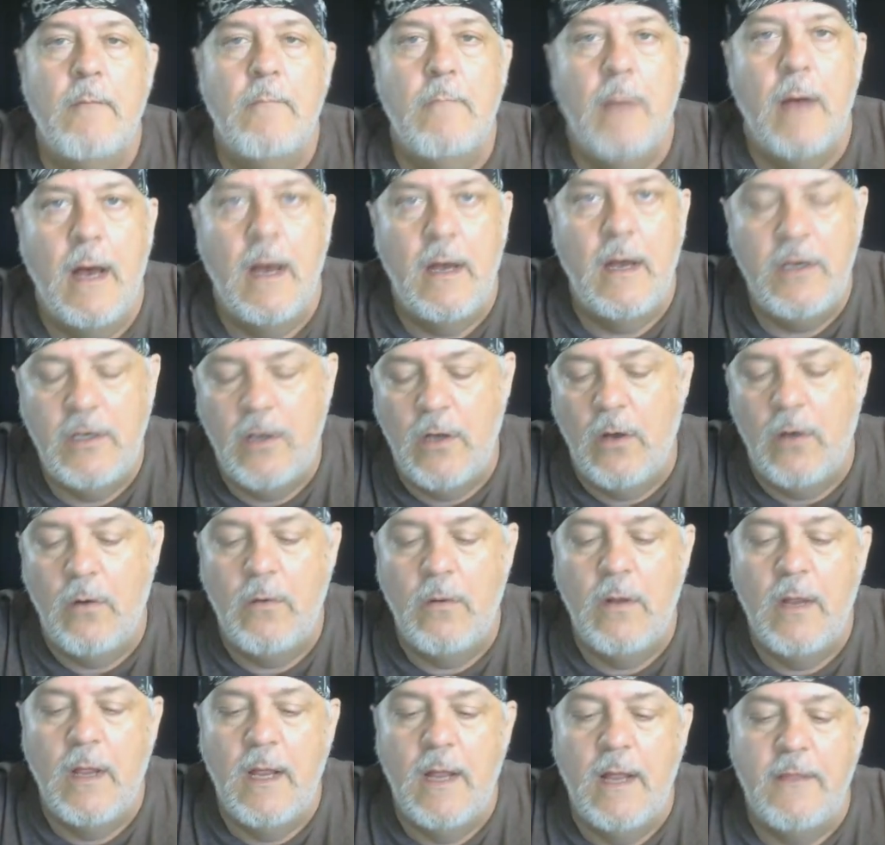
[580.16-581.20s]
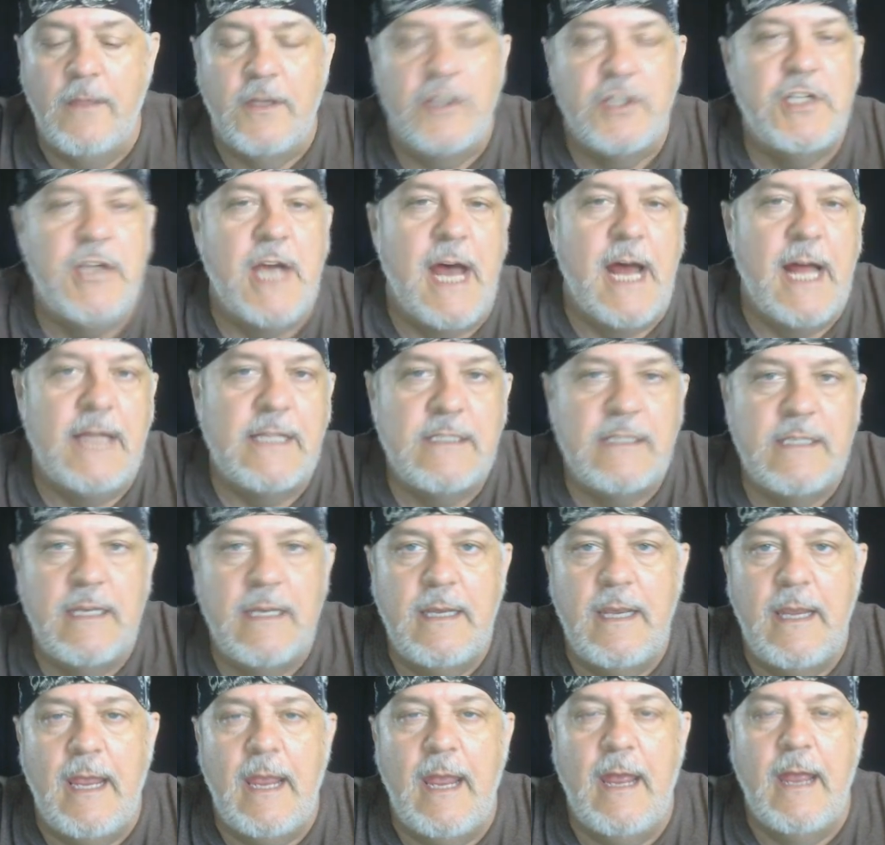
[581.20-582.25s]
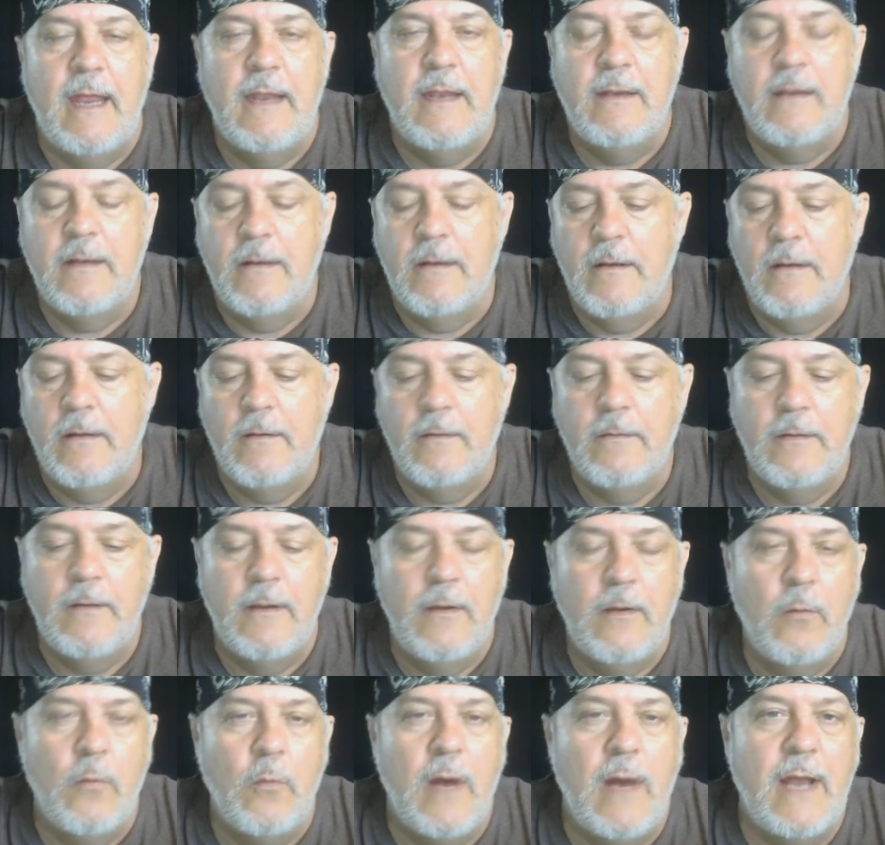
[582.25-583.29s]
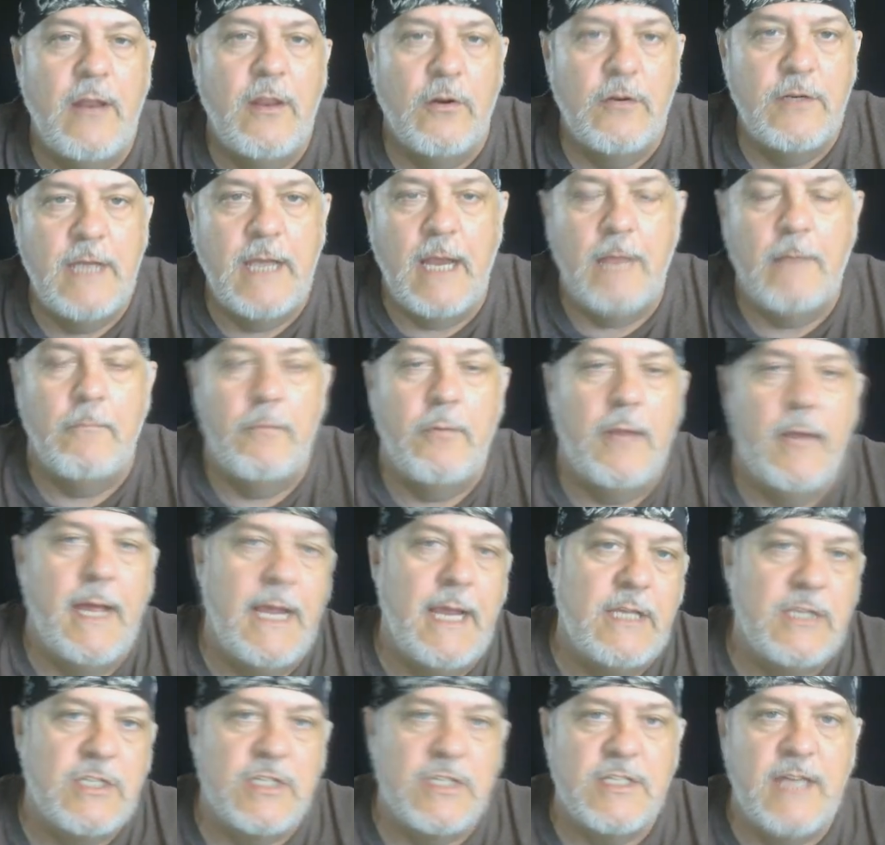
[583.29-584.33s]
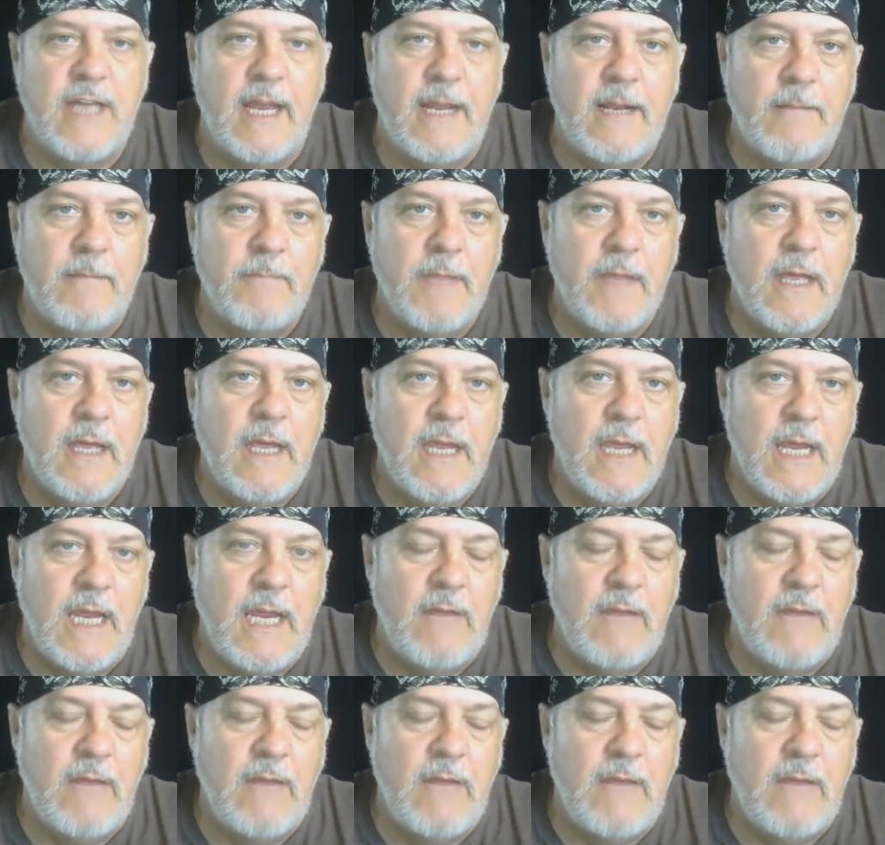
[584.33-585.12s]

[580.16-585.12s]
you know, the shots and why they're taking place. Just like even